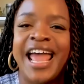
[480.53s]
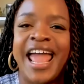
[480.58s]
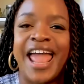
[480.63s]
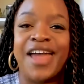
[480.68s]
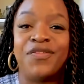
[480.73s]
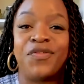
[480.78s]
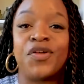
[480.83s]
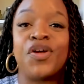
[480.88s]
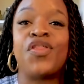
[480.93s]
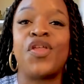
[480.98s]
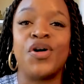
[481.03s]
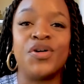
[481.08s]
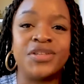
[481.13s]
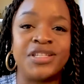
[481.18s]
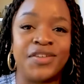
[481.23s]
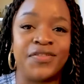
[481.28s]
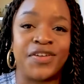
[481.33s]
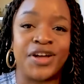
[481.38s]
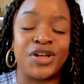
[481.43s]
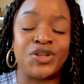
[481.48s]
And for those
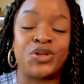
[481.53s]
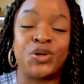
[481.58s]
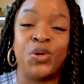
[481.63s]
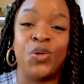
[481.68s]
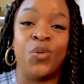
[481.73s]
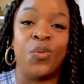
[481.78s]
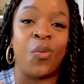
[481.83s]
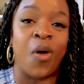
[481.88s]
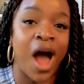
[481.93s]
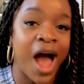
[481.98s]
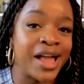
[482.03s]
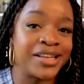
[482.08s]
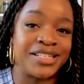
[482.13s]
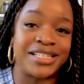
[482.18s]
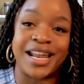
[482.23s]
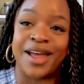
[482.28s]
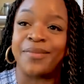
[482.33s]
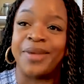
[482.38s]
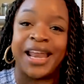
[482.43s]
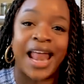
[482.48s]
of us who watched,
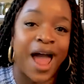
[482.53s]
I mean,